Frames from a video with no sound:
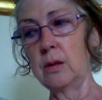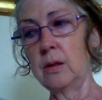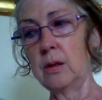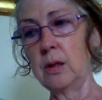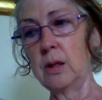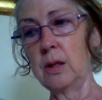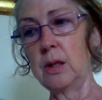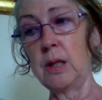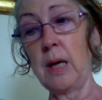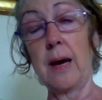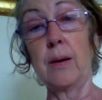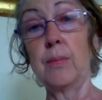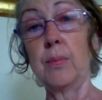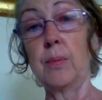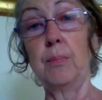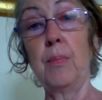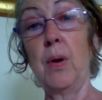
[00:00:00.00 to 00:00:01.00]
yeah,
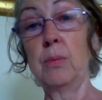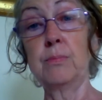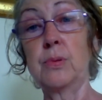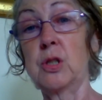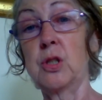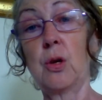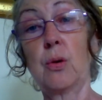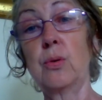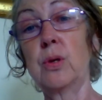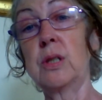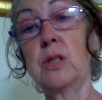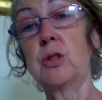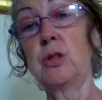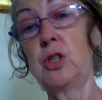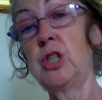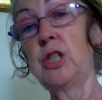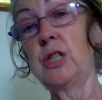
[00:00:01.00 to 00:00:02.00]
mum. So
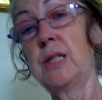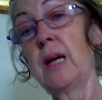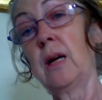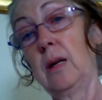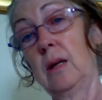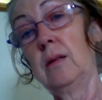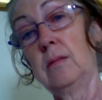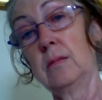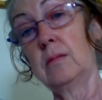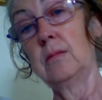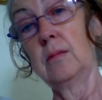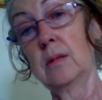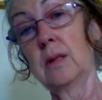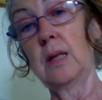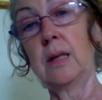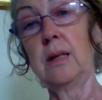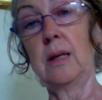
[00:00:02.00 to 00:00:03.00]
she's ill
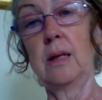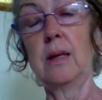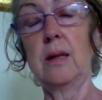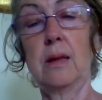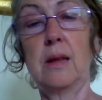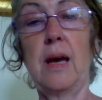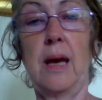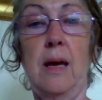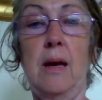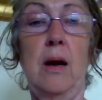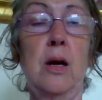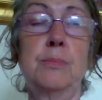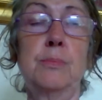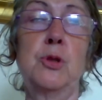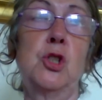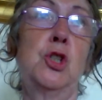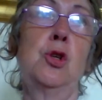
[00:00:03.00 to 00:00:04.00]
there. I'm
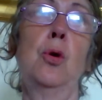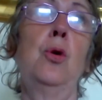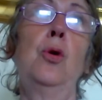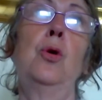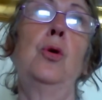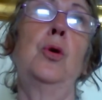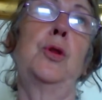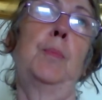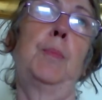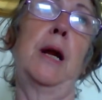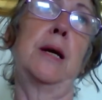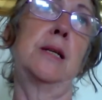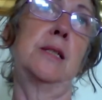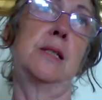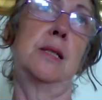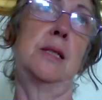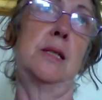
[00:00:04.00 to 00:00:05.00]
sure the
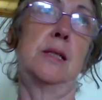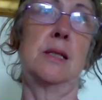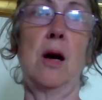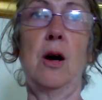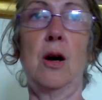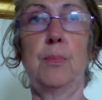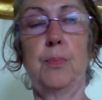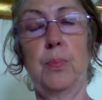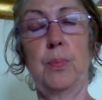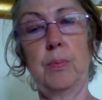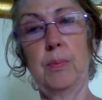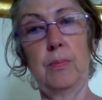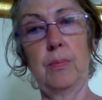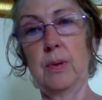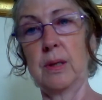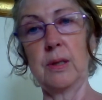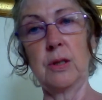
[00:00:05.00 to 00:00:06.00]
place is up
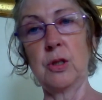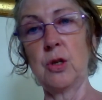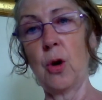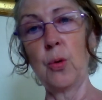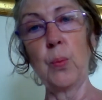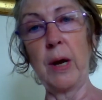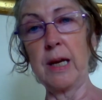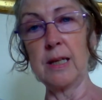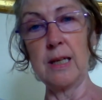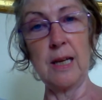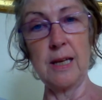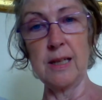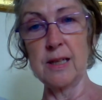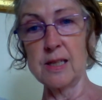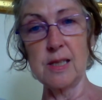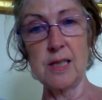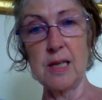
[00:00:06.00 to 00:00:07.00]
nowhere near
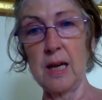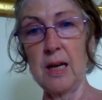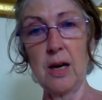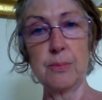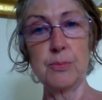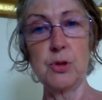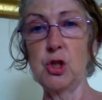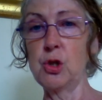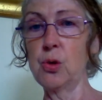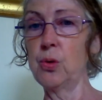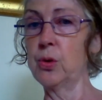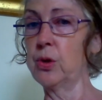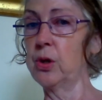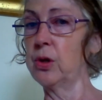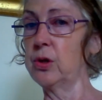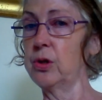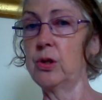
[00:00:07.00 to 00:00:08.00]
the sea. I'm sure
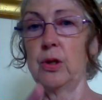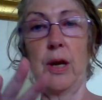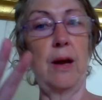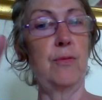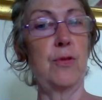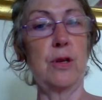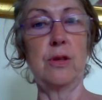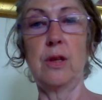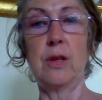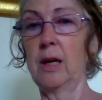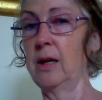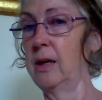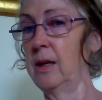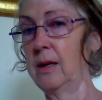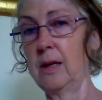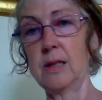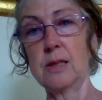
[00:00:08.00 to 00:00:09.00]
that
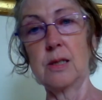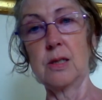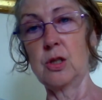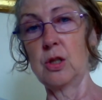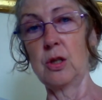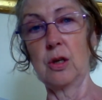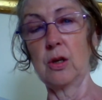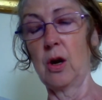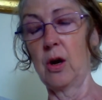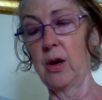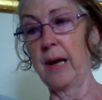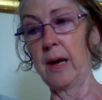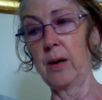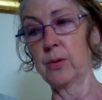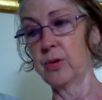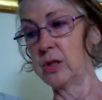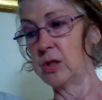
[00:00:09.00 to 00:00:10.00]
everything is, her
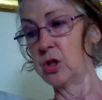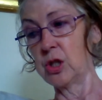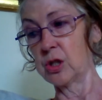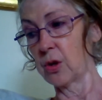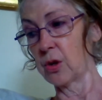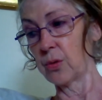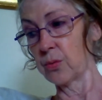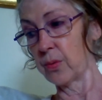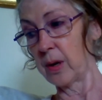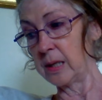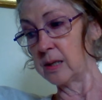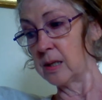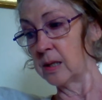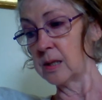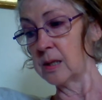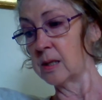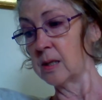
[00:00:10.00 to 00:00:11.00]
health is just horrendous,